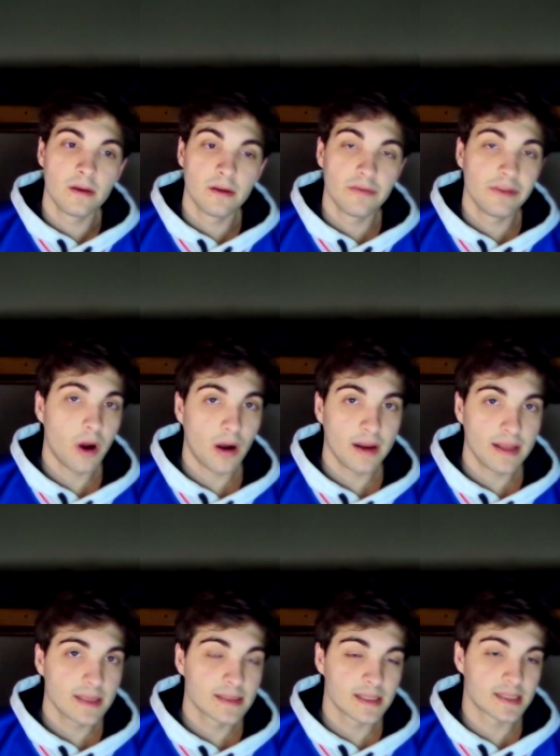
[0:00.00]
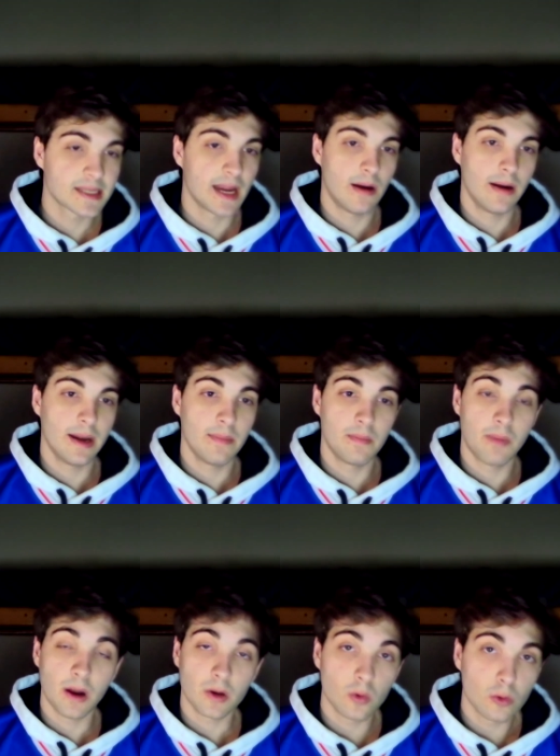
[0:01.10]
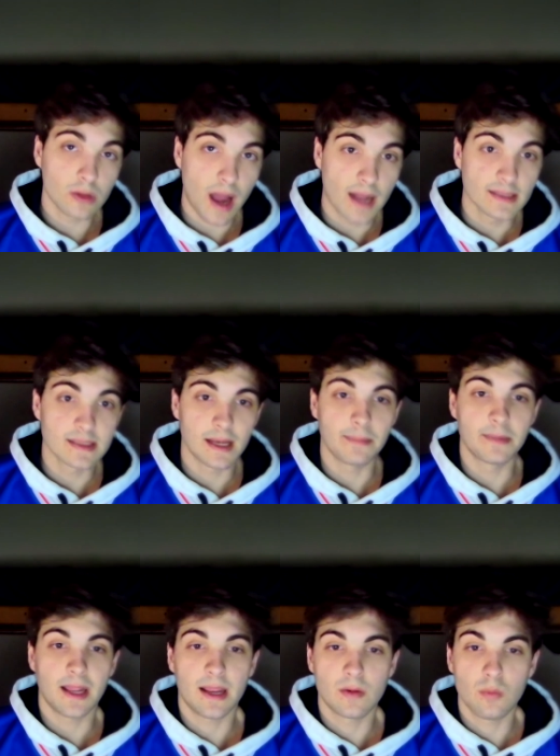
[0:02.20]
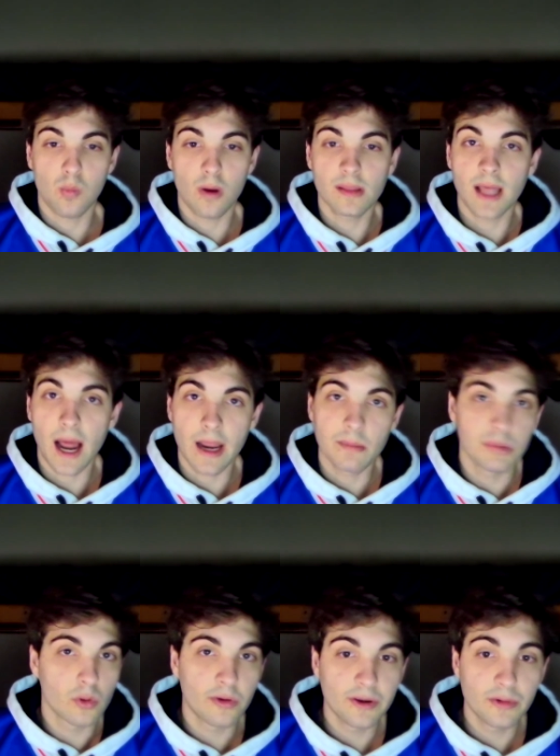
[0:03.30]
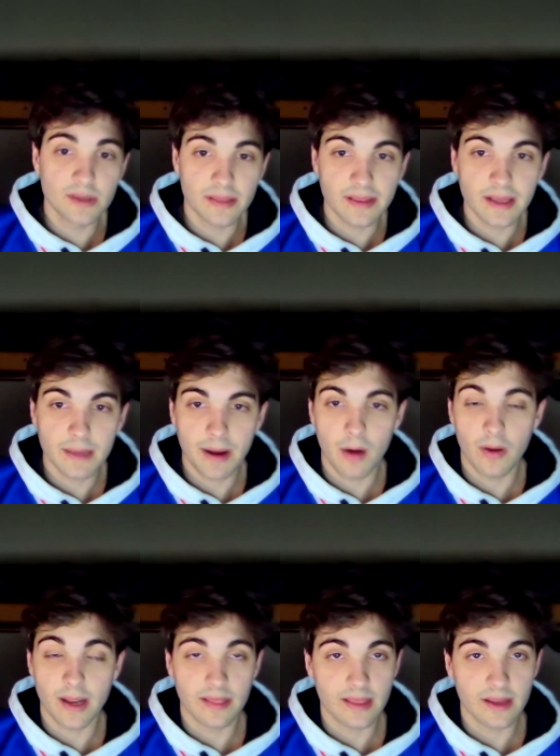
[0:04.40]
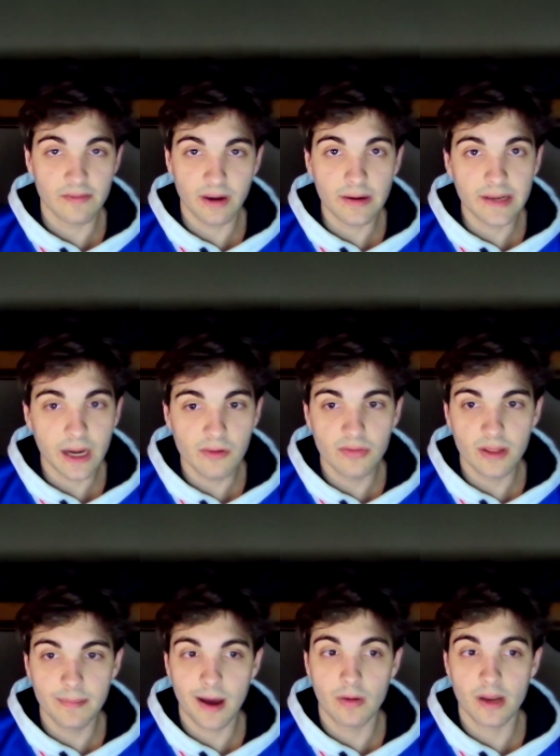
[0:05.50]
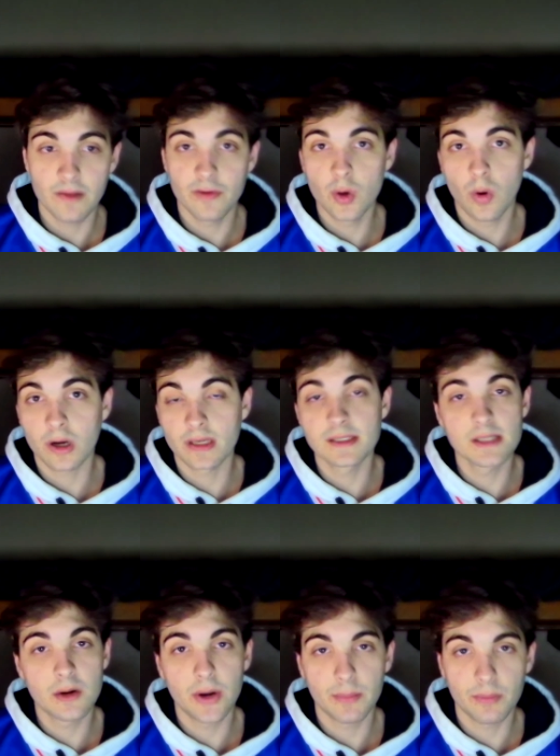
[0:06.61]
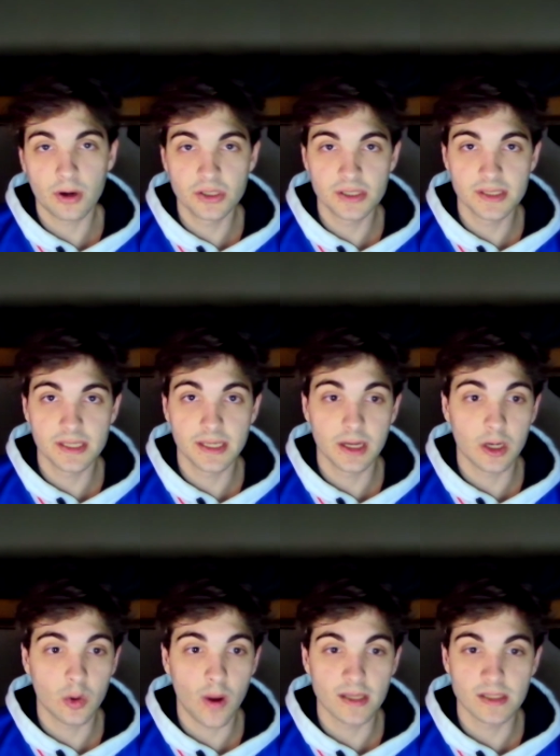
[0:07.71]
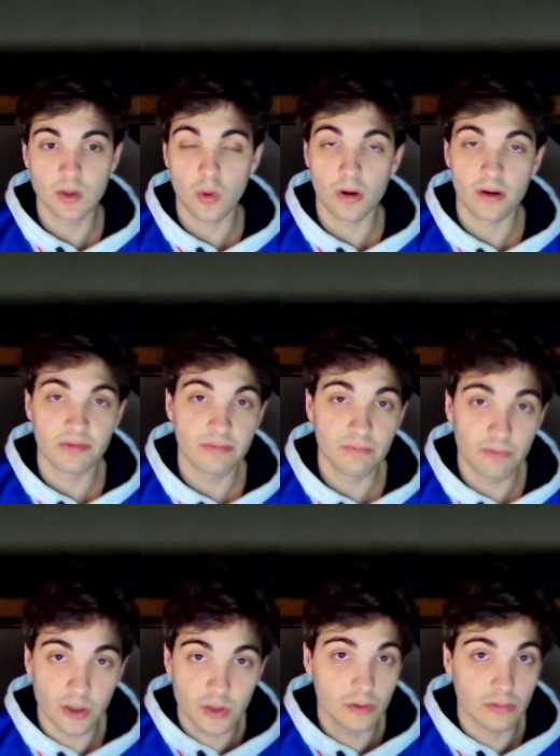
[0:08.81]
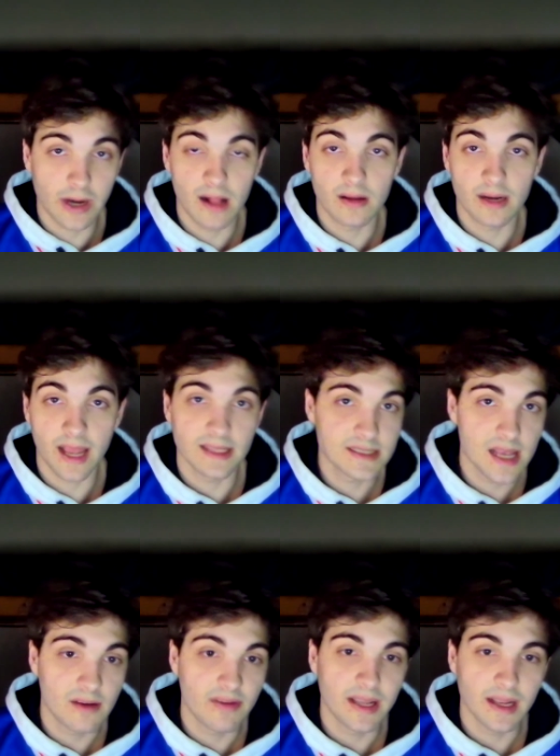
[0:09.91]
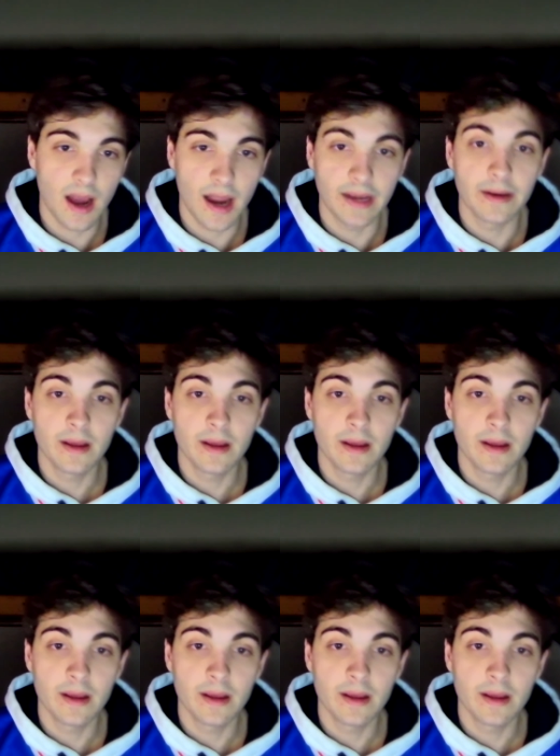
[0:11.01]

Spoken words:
VR is a scary but cool concept, and one that I implore you to think about and think very carefully about if you are considering purchasing a Quest or a virtual reality headset of any kind.